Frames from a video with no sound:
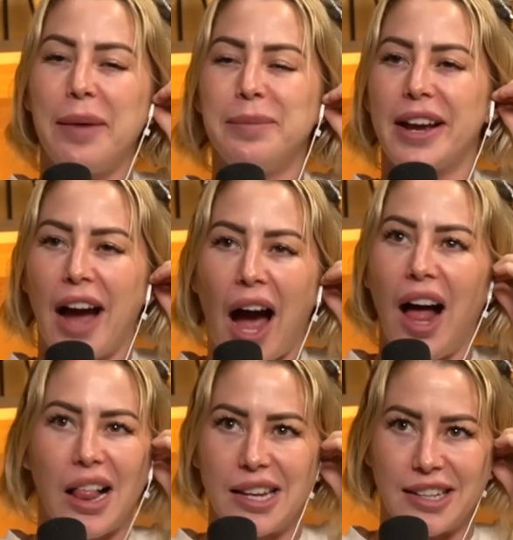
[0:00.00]
Sent them to
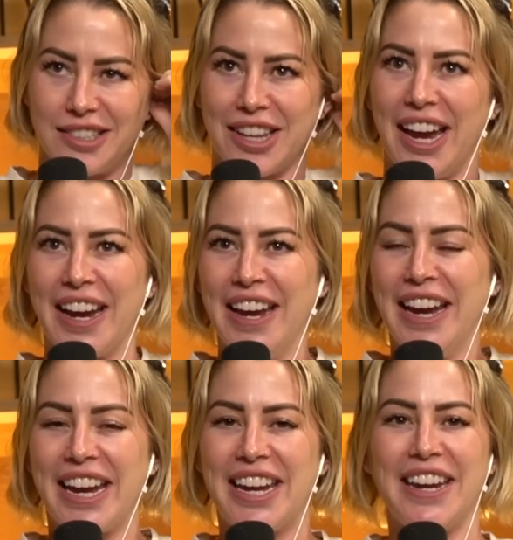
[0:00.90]
college. Like,
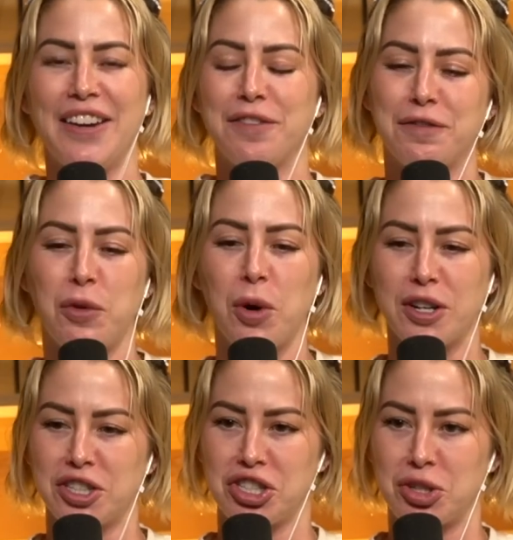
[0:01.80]
he
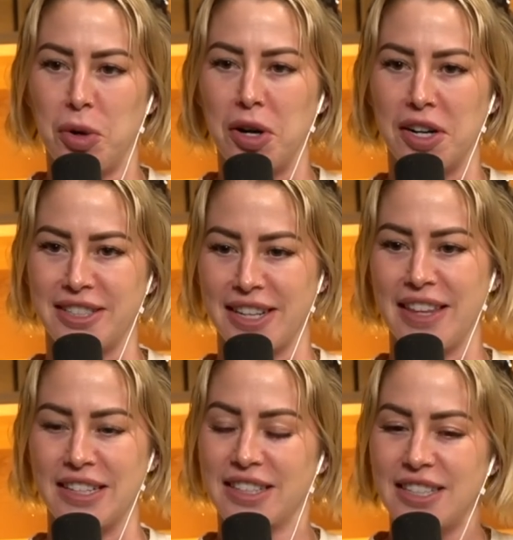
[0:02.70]
for sure did
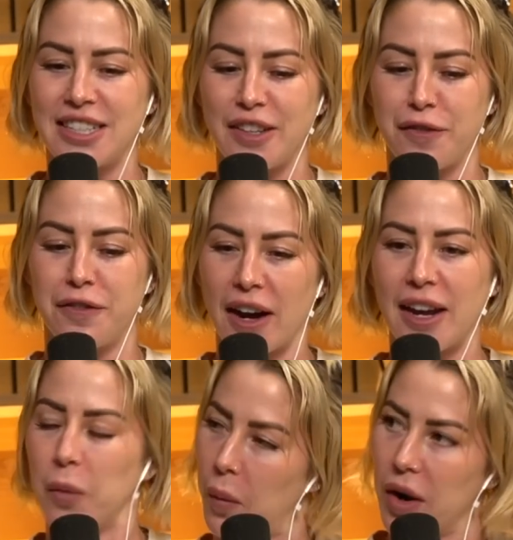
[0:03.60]
this because he
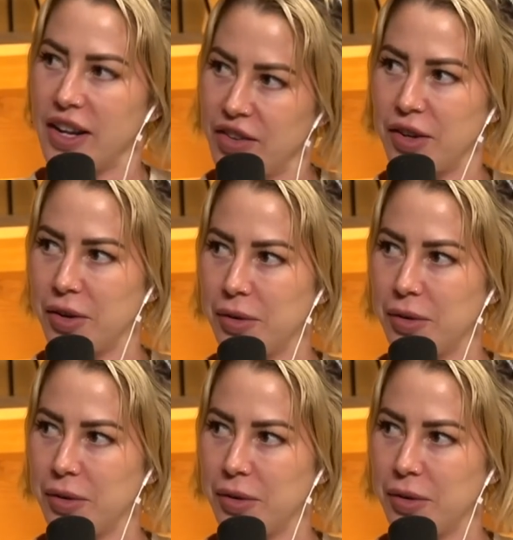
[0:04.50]
fucking wanted to.